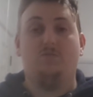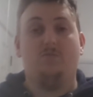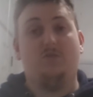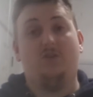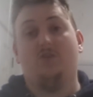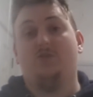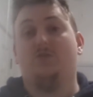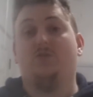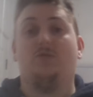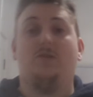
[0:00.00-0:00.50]

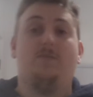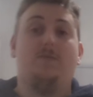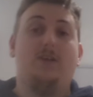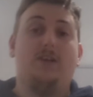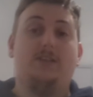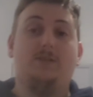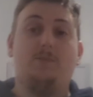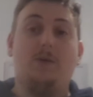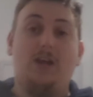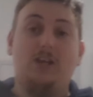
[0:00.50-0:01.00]
not scripted,
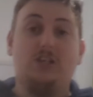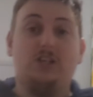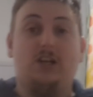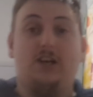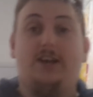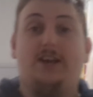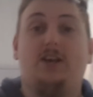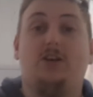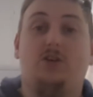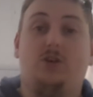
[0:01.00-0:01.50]

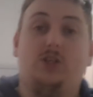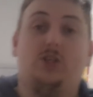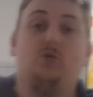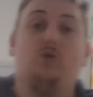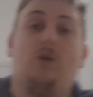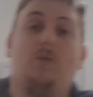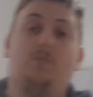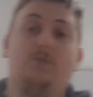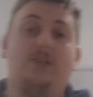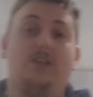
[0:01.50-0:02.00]
especially not
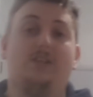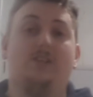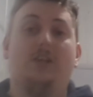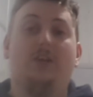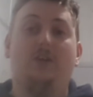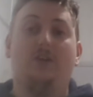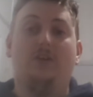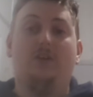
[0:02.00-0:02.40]
scripted.